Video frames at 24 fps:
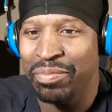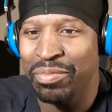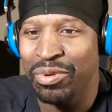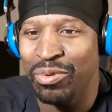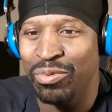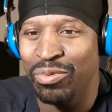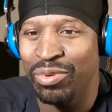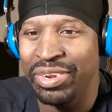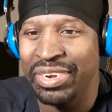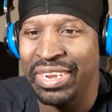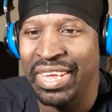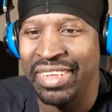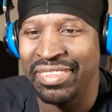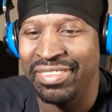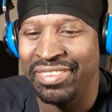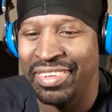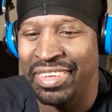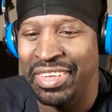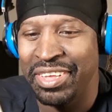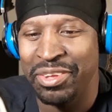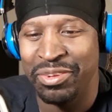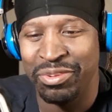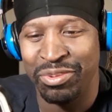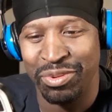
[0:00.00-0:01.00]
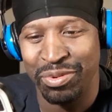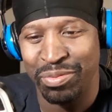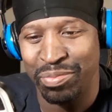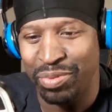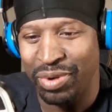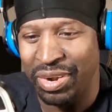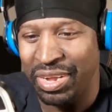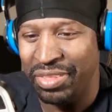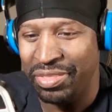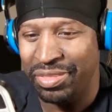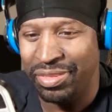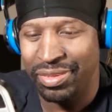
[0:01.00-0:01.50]
But when I tell you,
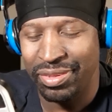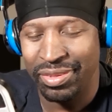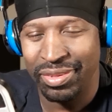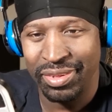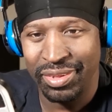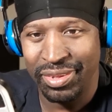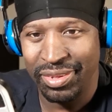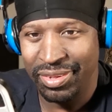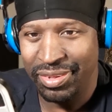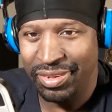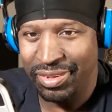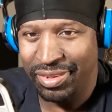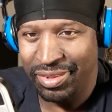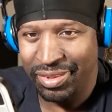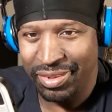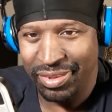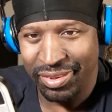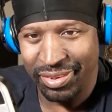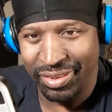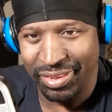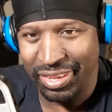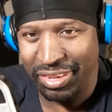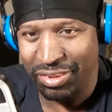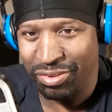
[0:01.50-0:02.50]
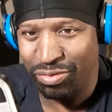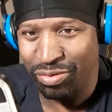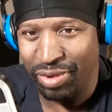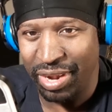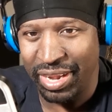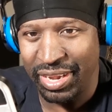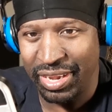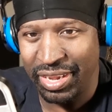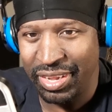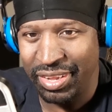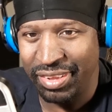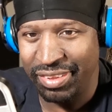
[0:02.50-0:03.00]
brother, this
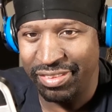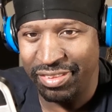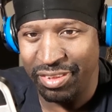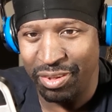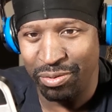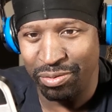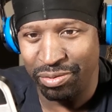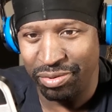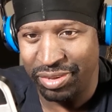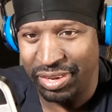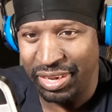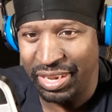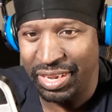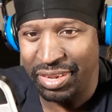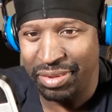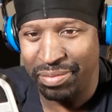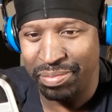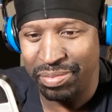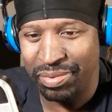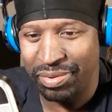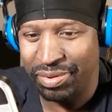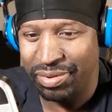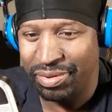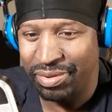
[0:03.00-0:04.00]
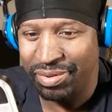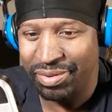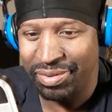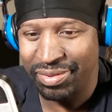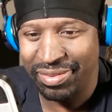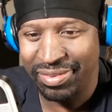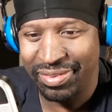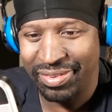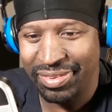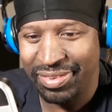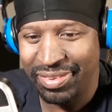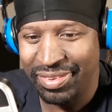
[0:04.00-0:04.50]
right here is so deep,
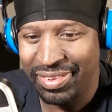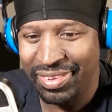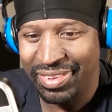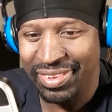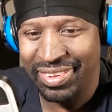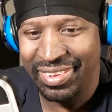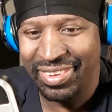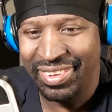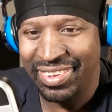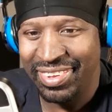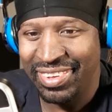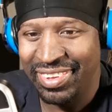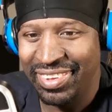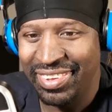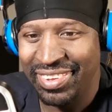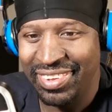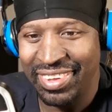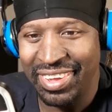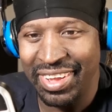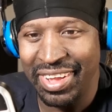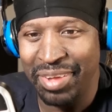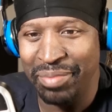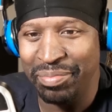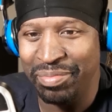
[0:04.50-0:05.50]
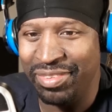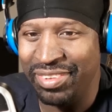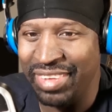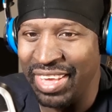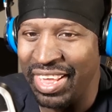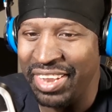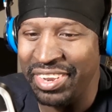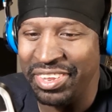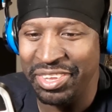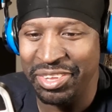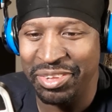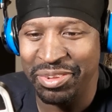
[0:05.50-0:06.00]
I'm
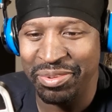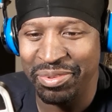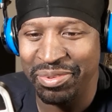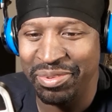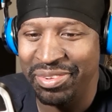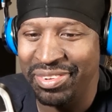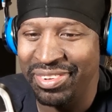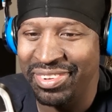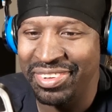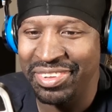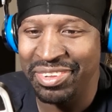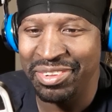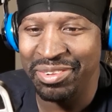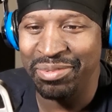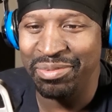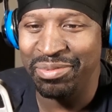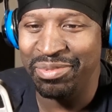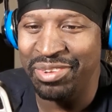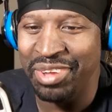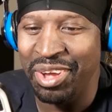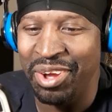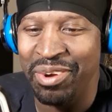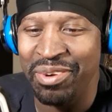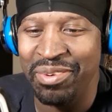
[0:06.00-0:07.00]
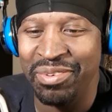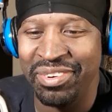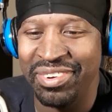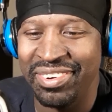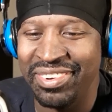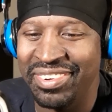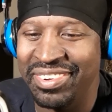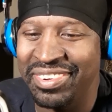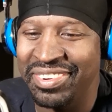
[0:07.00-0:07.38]
telling you, you don't.